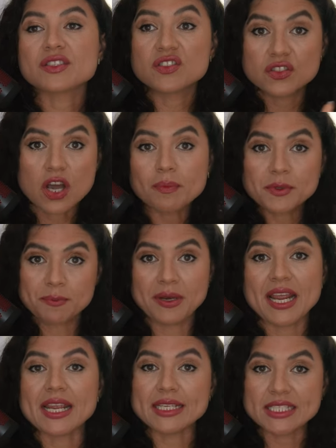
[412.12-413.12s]
stopped
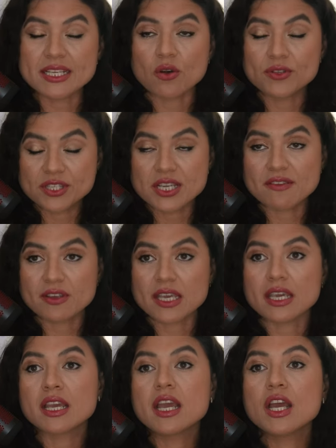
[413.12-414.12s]
playing on
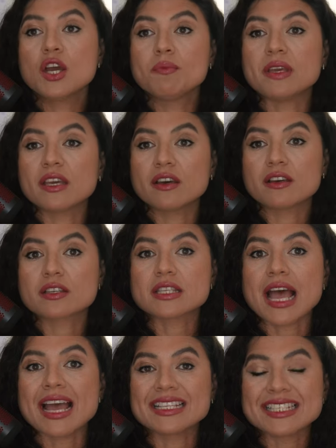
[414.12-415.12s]
TV because
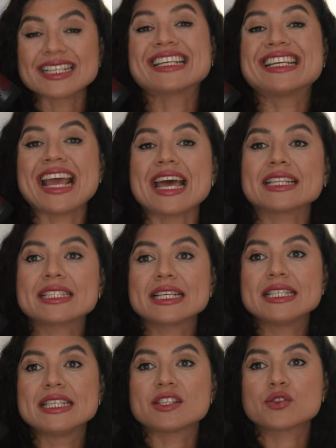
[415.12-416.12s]
I didn't get
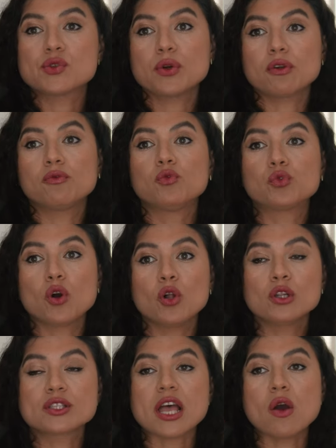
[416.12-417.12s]
the sort of
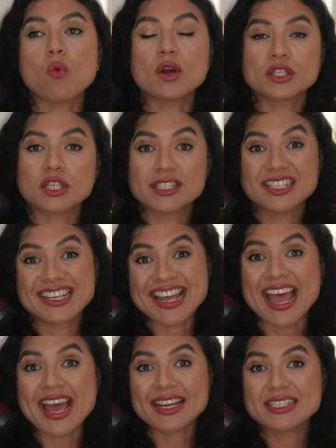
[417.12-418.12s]
roles I wanted to
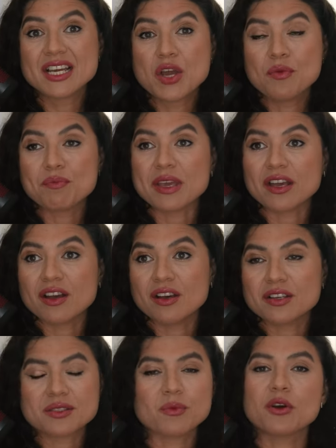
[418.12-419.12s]
get
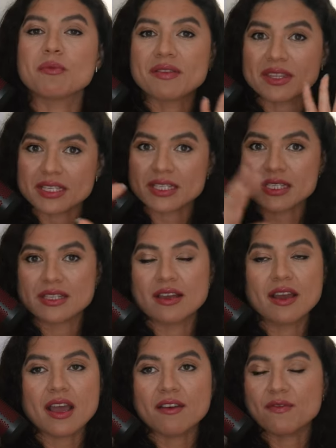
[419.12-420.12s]
because, well, maybe this is
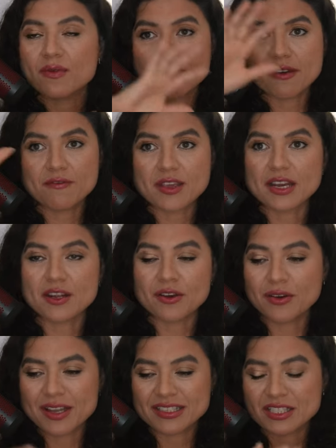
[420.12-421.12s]
a
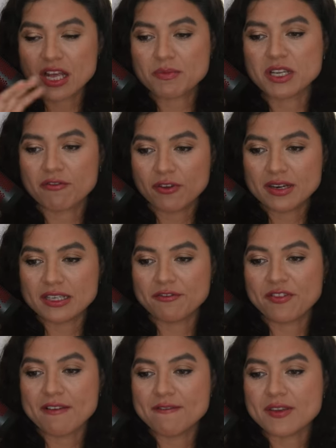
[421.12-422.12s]
video, a subject for a
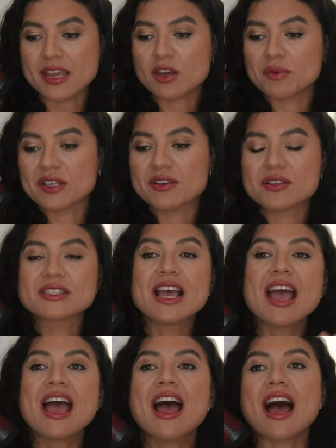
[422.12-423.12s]
different video, because
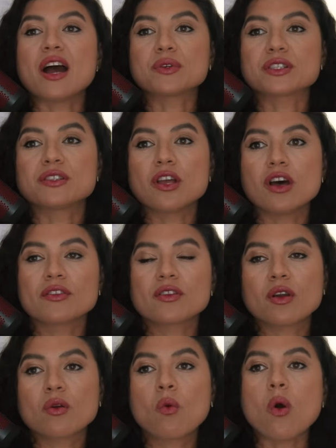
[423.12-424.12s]
I was not
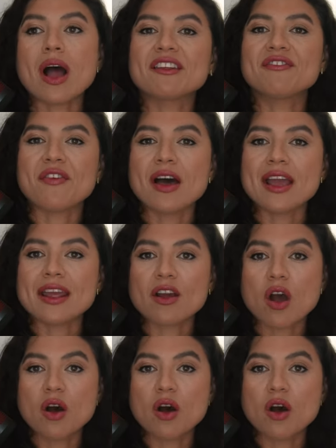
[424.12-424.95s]
qualifying